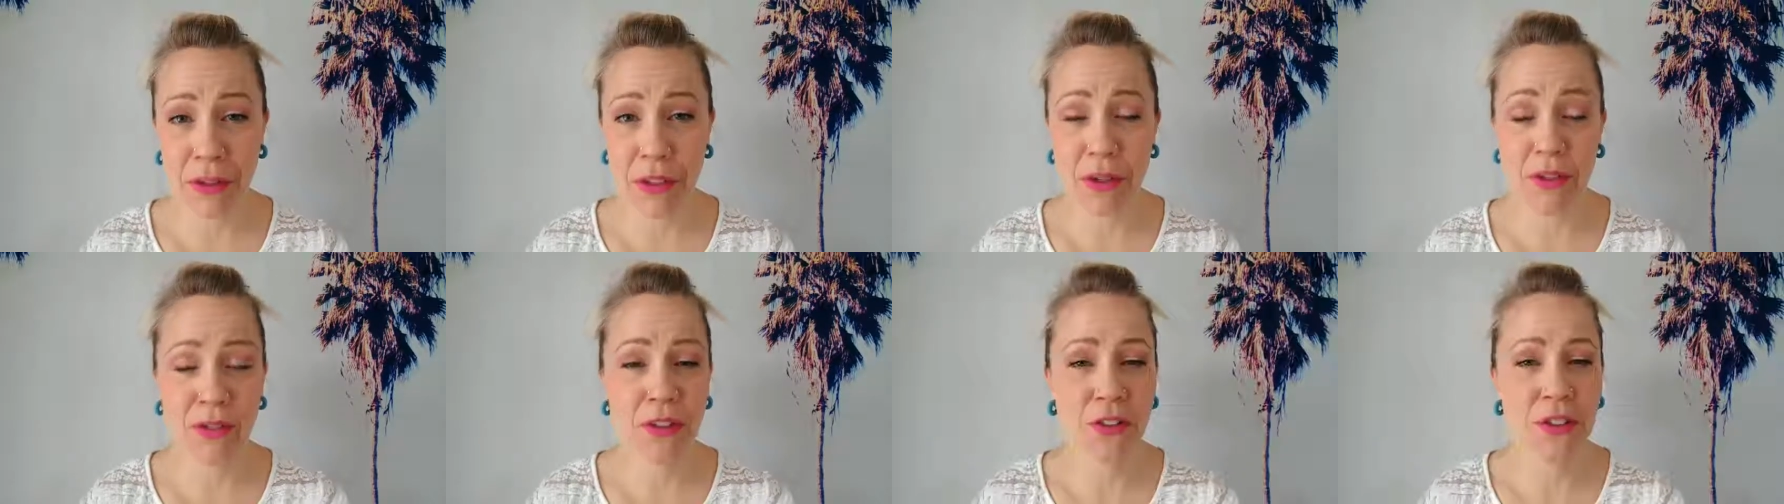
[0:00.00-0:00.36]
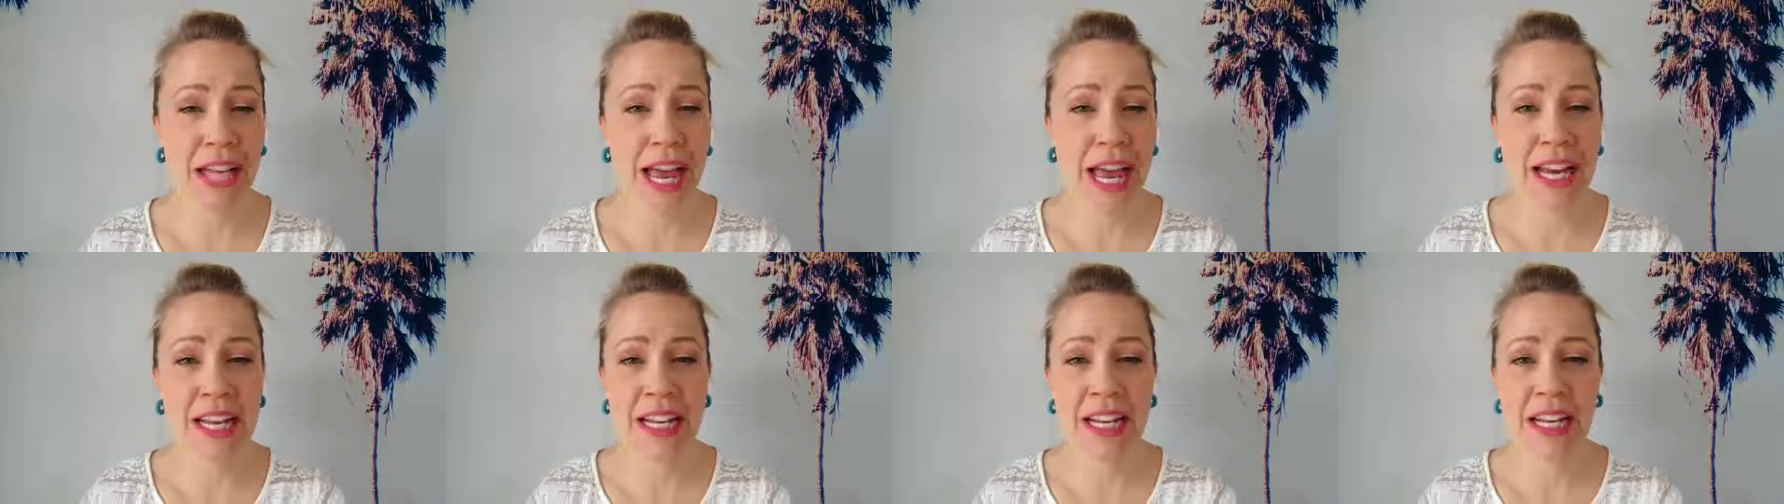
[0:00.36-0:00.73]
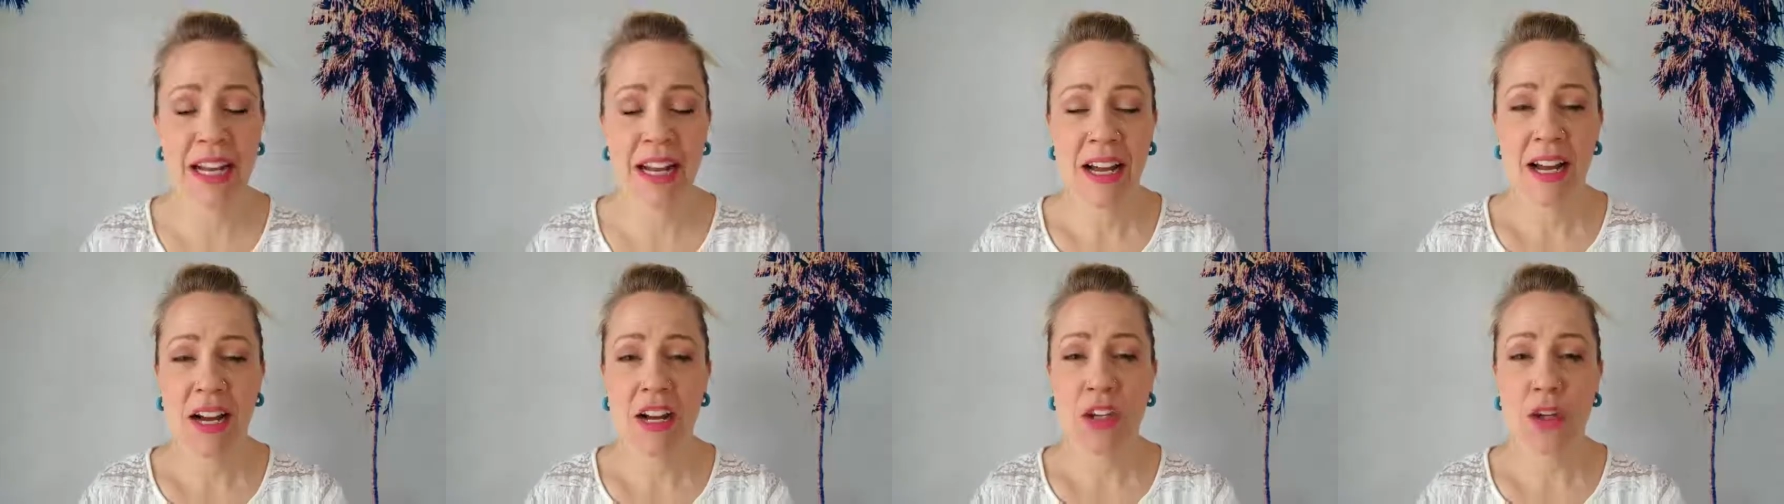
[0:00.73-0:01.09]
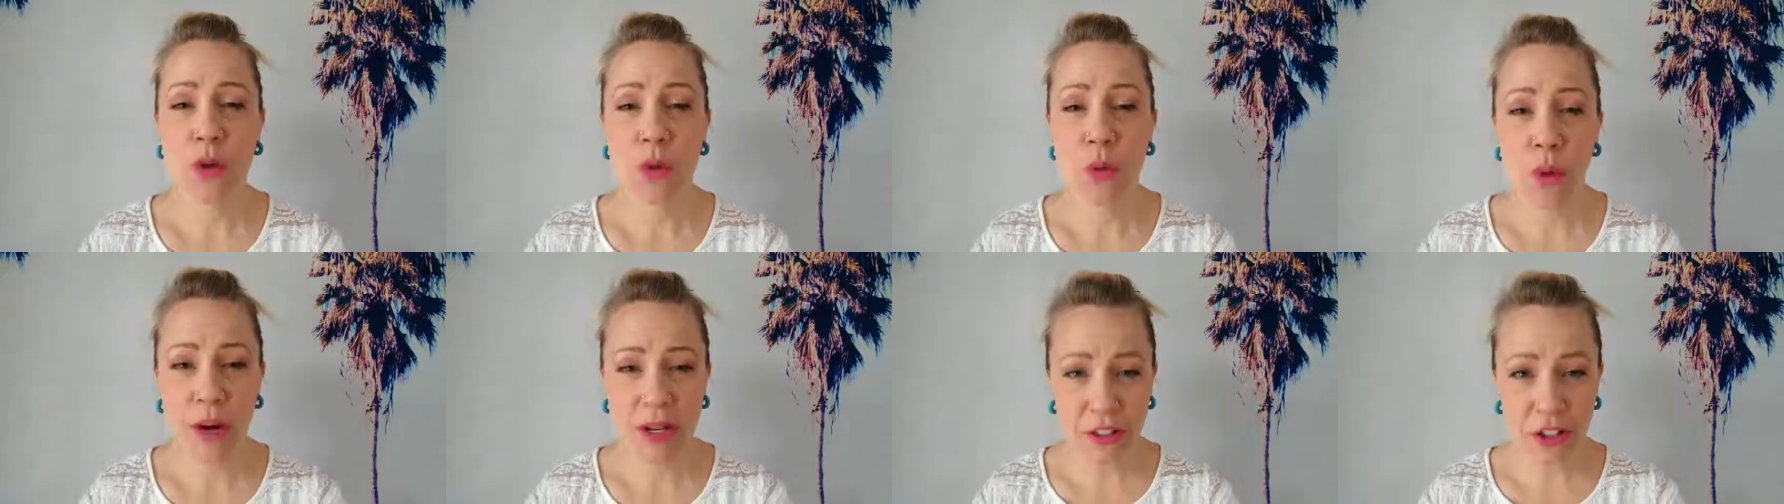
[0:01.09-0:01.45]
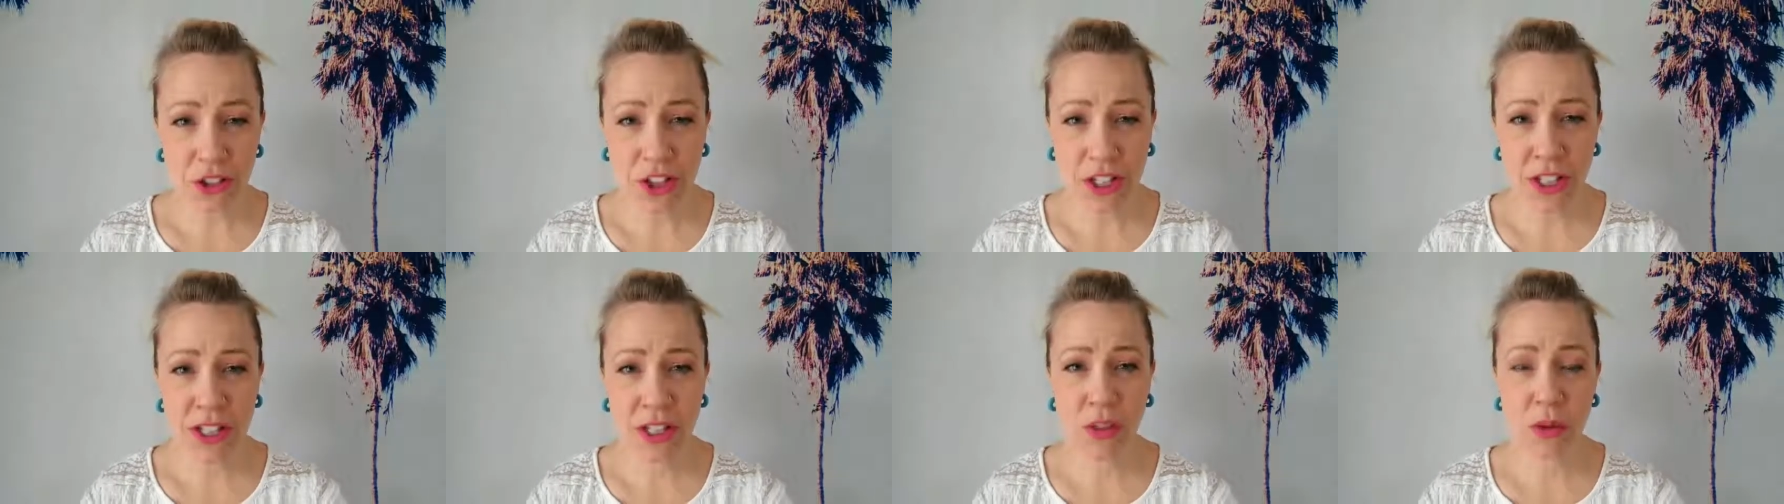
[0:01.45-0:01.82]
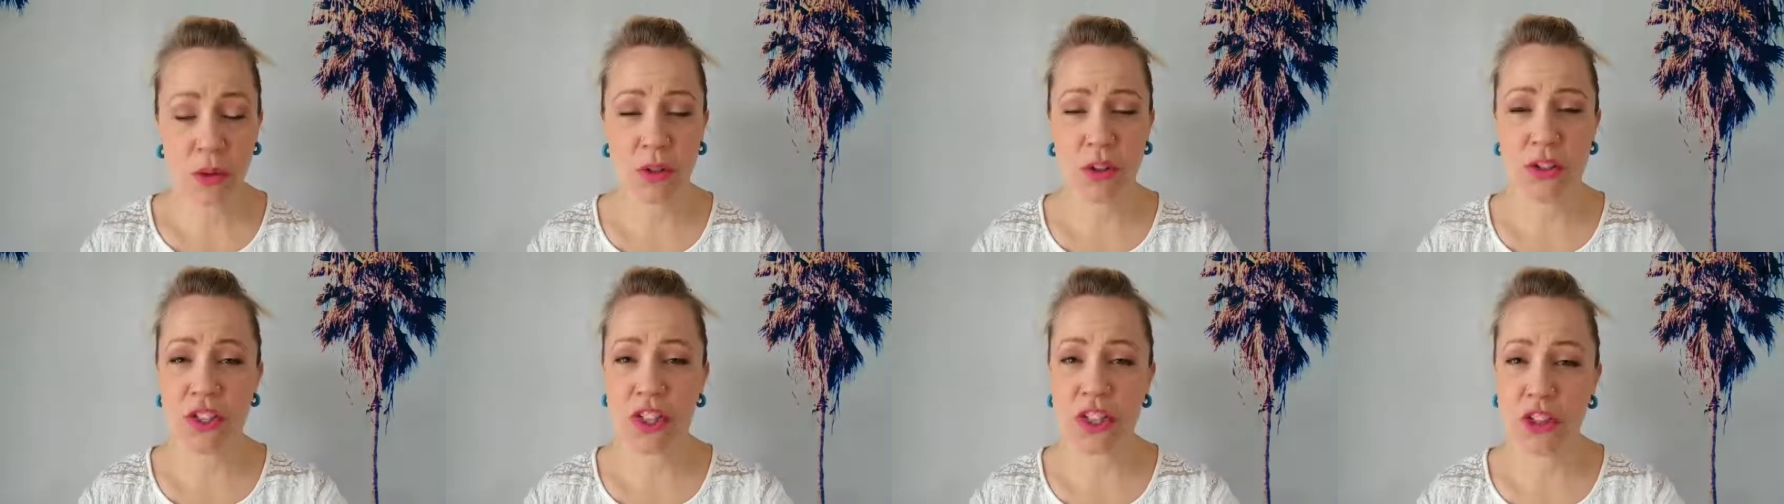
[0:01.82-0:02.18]
So if there's any question
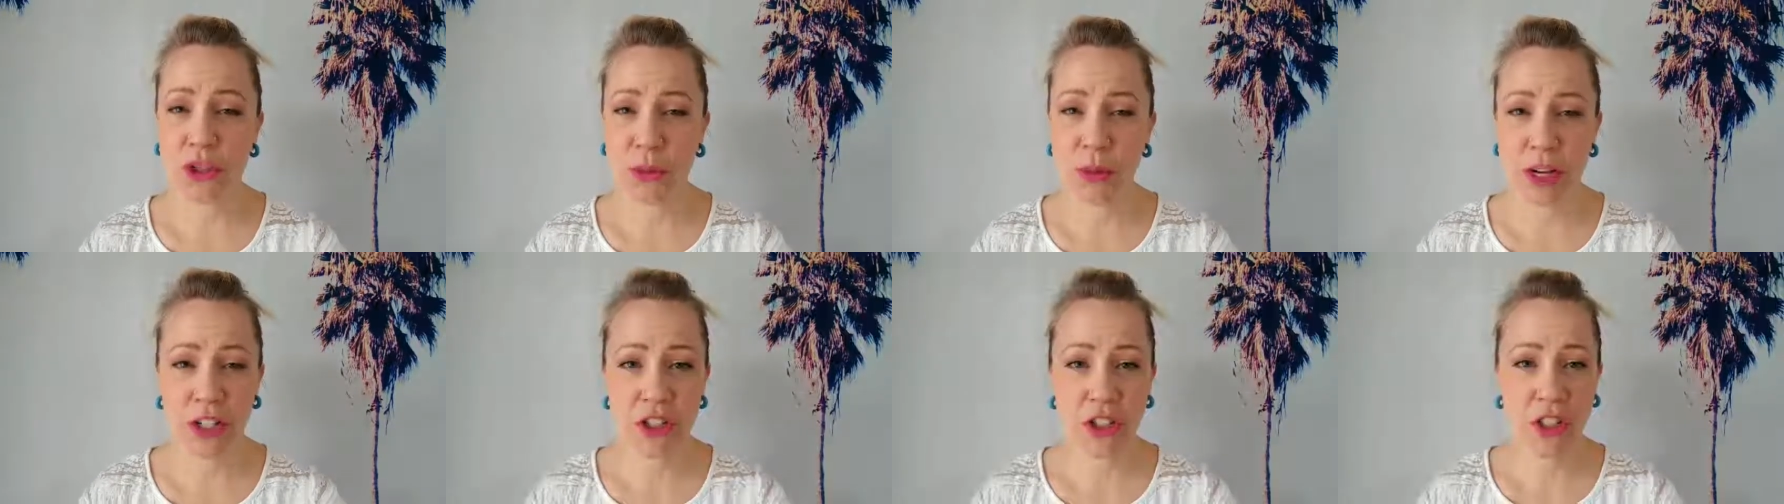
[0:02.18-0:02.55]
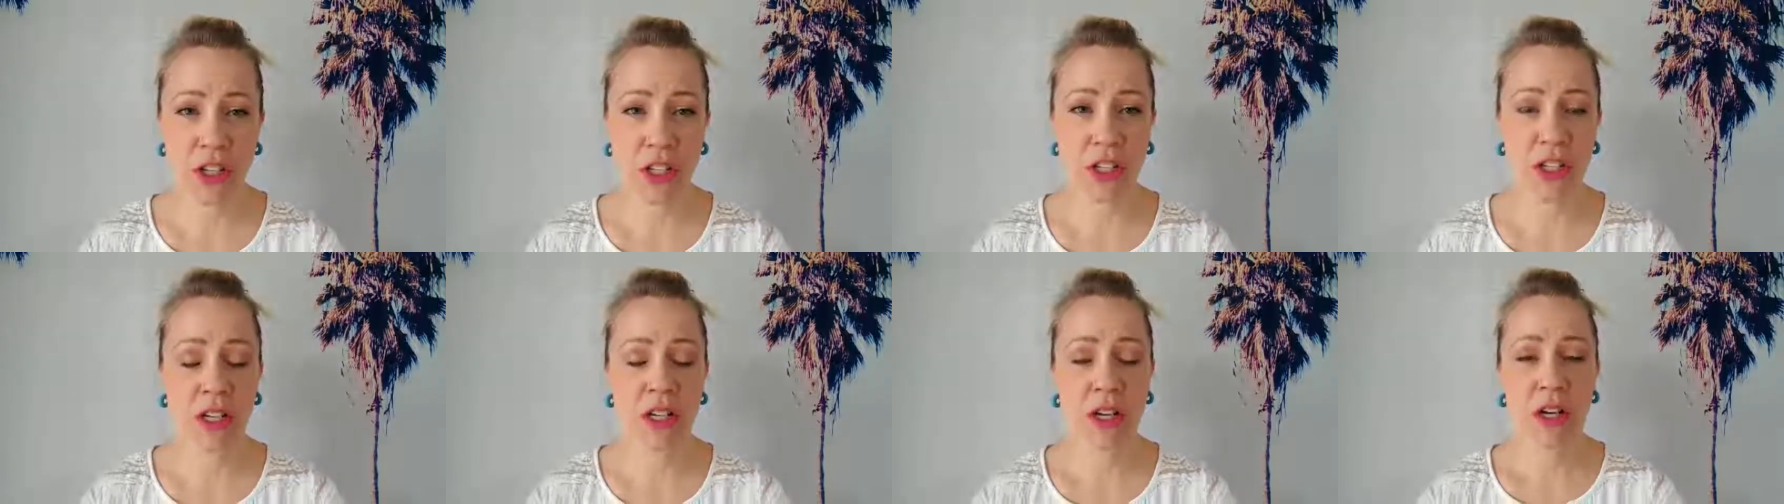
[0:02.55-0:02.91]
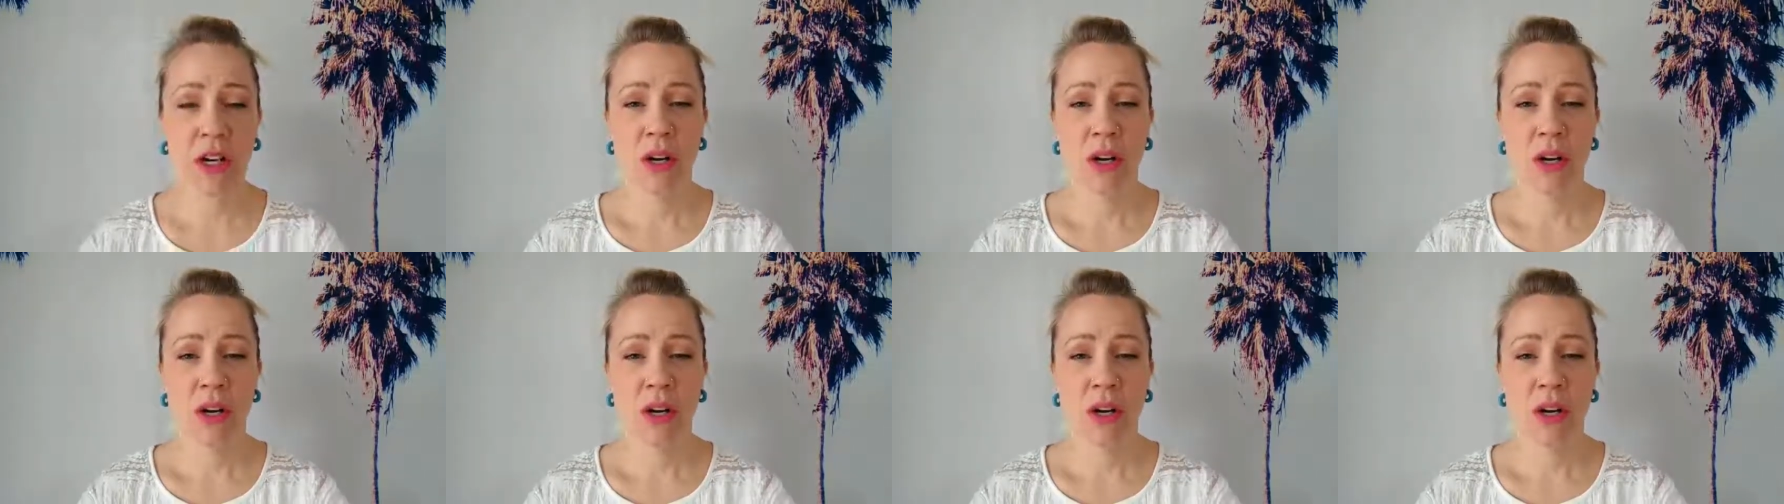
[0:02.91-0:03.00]
or situation